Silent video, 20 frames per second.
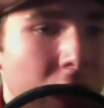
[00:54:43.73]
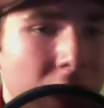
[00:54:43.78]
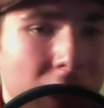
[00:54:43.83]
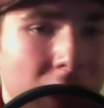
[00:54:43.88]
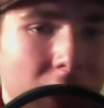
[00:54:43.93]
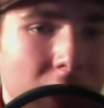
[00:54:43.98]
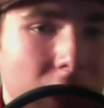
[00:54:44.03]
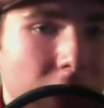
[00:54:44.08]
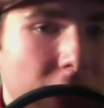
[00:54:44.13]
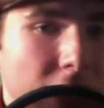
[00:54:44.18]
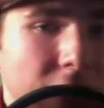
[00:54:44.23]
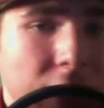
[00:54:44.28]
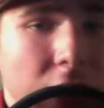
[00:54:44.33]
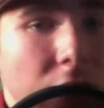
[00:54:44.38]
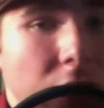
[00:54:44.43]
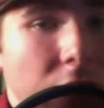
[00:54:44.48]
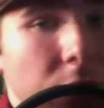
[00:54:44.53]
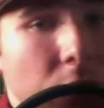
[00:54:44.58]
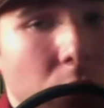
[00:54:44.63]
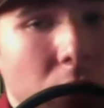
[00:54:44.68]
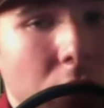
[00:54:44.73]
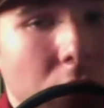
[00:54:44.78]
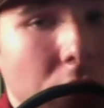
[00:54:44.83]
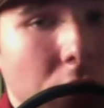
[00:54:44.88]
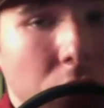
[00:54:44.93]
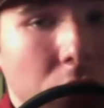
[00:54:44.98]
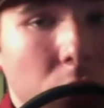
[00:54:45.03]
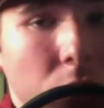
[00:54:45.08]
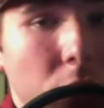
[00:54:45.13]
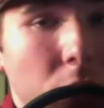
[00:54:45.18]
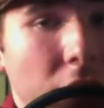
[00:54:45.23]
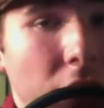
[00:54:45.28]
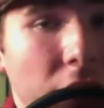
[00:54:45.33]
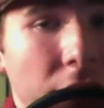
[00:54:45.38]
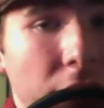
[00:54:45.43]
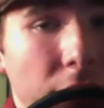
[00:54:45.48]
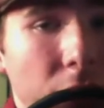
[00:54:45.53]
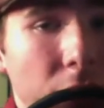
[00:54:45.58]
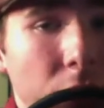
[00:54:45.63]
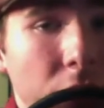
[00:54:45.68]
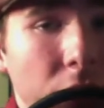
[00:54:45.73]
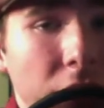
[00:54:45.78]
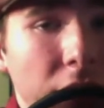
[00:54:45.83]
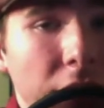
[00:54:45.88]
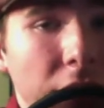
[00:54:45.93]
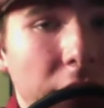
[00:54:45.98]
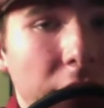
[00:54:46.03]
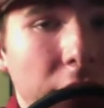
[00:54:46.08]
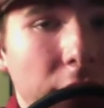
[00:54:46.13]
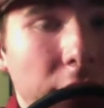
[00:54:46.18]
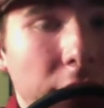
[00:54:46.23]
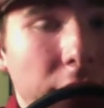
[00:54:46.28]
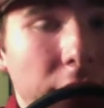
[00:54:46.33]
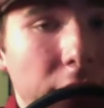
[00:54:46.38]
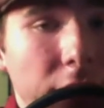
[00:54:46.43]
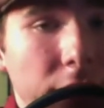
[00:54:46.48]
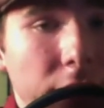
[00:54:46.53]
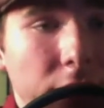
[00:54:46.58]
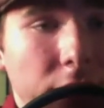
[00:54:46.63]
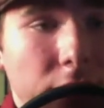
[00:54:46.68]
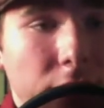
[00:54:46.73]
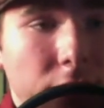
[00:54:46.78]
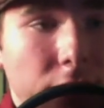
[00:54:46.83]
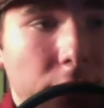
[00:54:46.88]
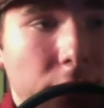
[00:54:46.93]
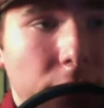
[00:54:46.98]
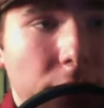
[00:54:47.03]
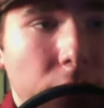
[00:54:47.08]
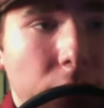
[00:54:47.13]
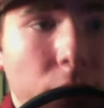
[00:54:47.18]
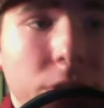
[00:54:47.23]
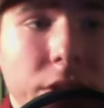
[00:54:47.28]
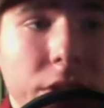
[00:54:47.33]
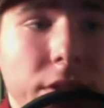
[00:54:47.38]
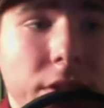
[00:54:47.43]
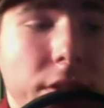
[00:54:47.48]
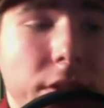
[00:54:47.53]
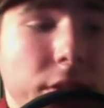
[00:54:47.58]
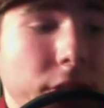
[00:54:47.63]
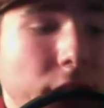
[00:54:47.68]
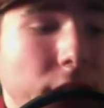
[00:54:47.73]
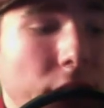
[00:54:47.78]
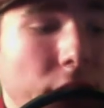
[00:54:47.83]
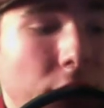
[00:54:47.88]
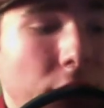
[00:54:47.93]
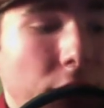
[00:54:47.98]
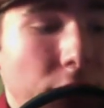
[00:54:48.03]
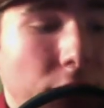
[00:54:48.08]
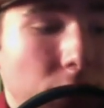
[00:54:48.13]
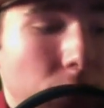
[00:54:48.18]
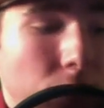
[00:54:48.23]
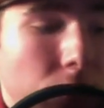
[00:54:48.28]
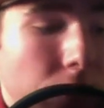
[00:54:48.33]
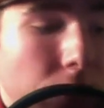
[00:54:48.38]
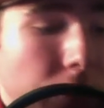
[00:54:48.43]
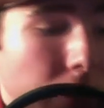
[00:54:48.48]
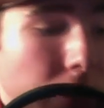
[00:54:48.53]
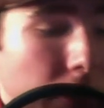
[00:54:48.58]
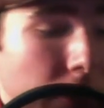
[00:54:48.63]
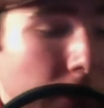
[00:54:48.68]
That's kind of been washed away for an entirely different focus on the story.